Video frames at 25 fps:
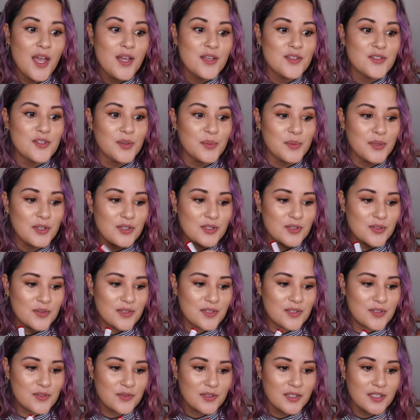So I'm going to do
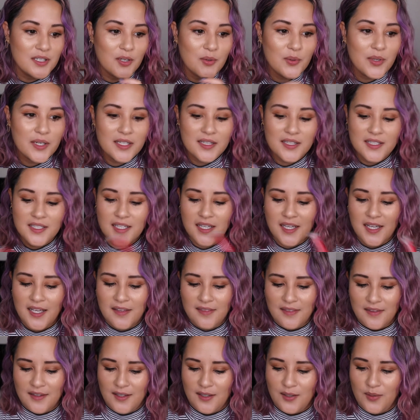this really quickly,
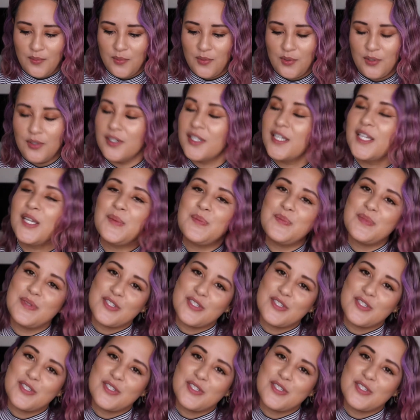and then we'll keep